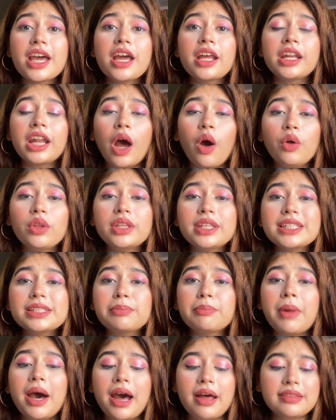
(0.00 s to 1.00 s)
Now this
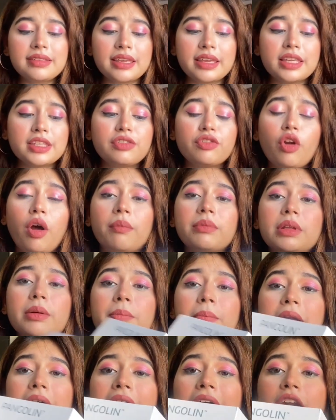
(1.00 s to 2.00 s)
mask is from the
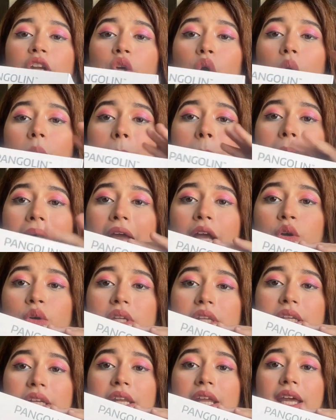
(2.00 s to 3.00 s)
brand called
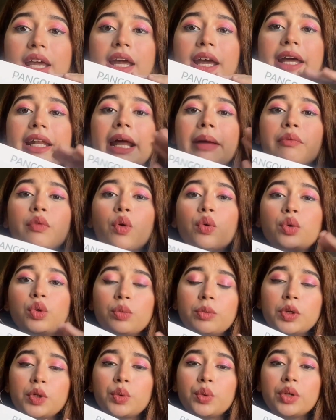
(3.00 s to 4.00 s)
Pangolin and I'm going to
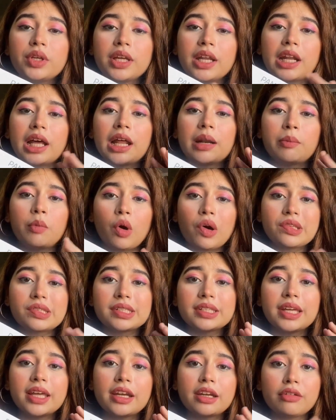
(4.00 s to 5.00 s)
be doing an
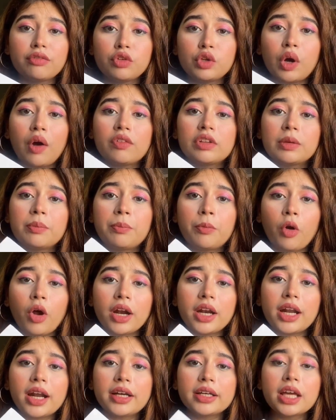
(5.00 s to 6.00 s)
unboxing and review of the
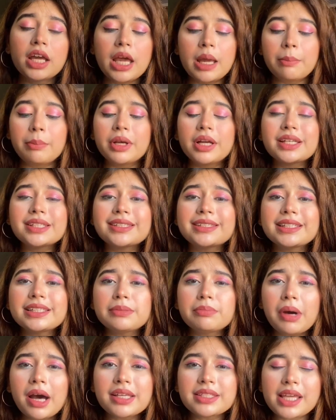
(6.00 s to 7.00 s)
product because this
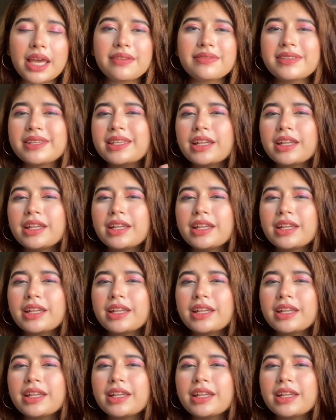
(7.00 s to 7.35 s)
mask I've seen